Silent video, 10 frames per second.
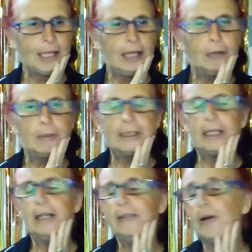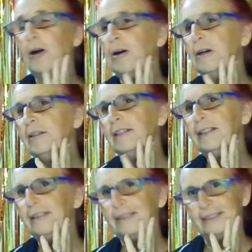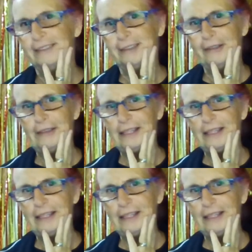was going on and on